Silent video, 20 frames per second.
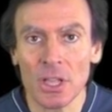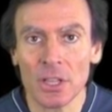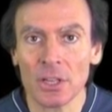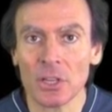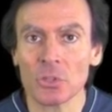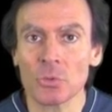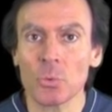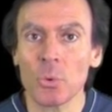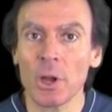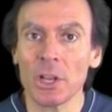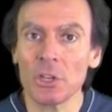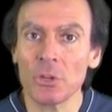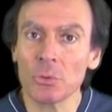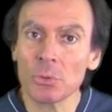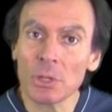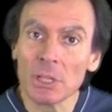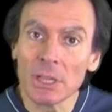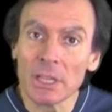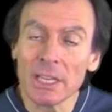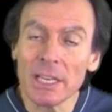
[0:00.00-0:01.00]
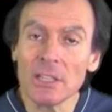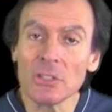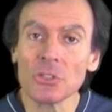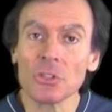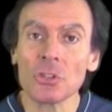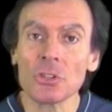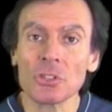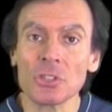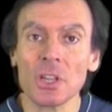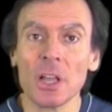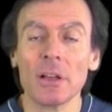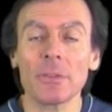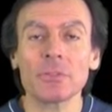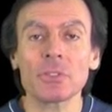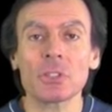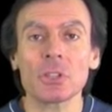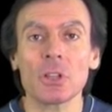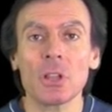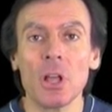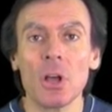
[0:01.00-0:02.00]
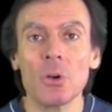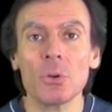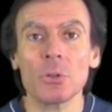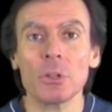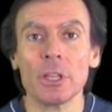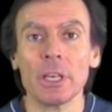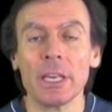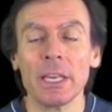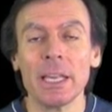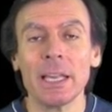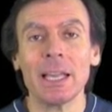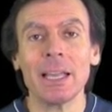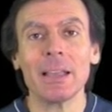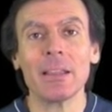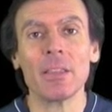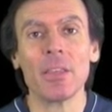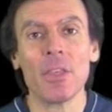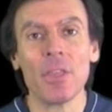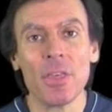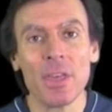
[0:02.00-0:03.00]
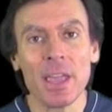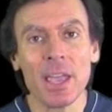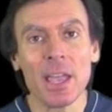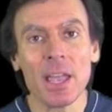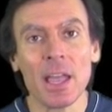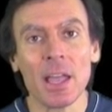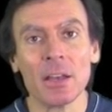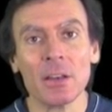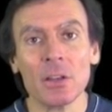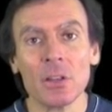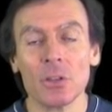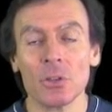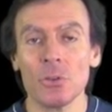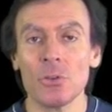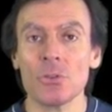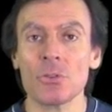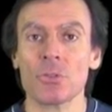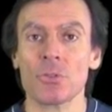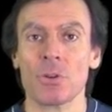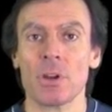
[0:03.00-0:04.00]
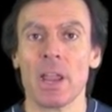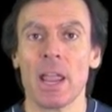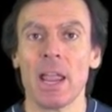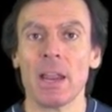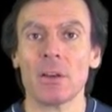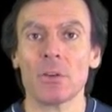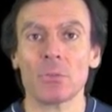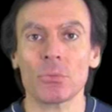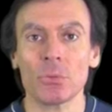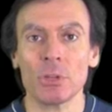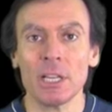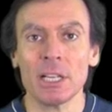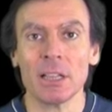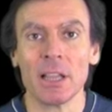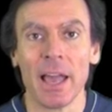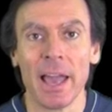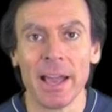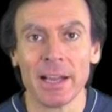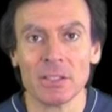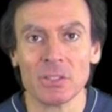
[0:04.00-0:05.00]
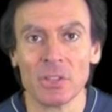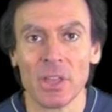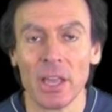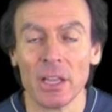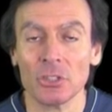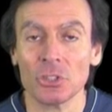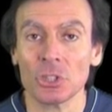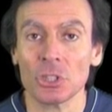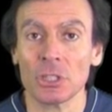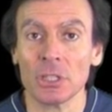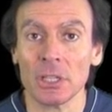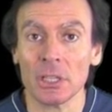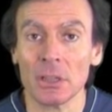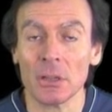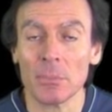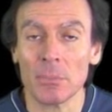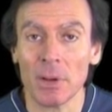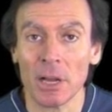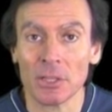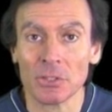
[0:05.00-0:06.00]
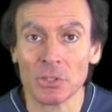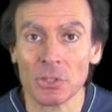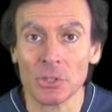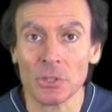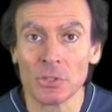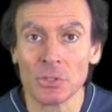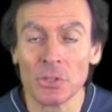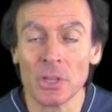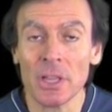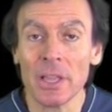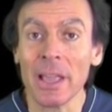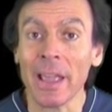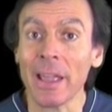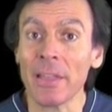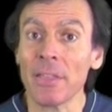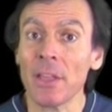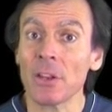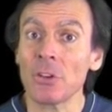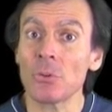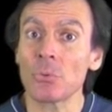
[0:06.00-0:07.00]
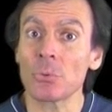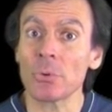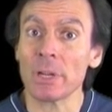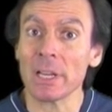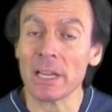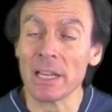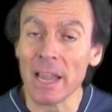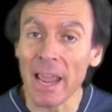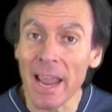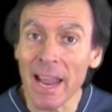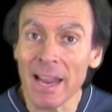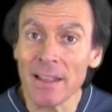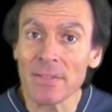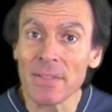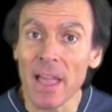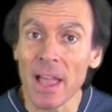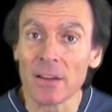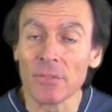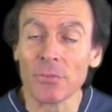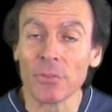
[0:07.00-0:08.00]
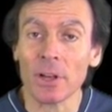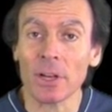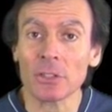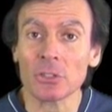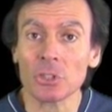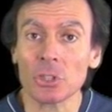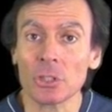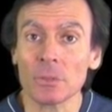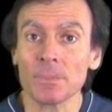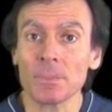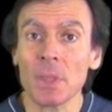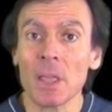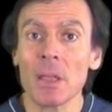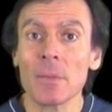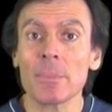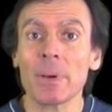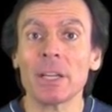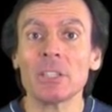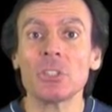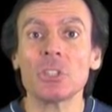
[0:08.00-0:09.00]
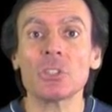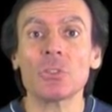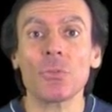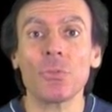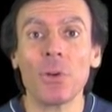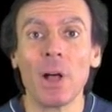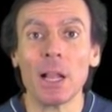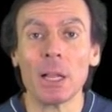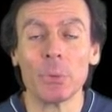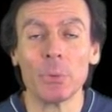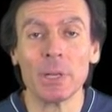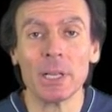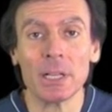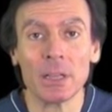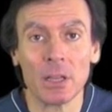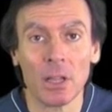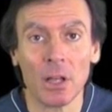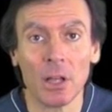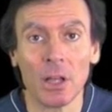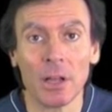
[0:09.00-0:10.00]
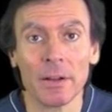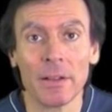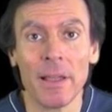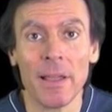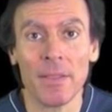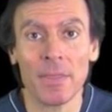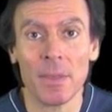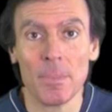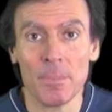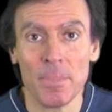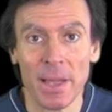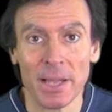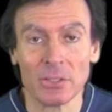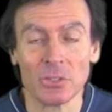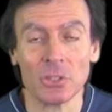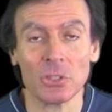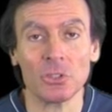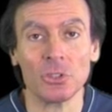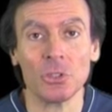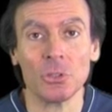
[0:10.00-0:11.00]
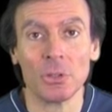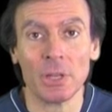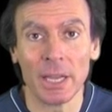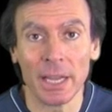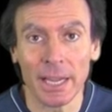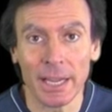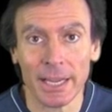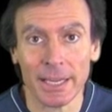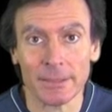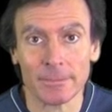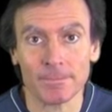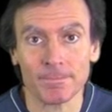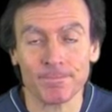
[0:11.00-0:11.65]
Because when you release yourself slowly, then you create relaxation in the muscles, and then you regain that function by just following along the best that you can.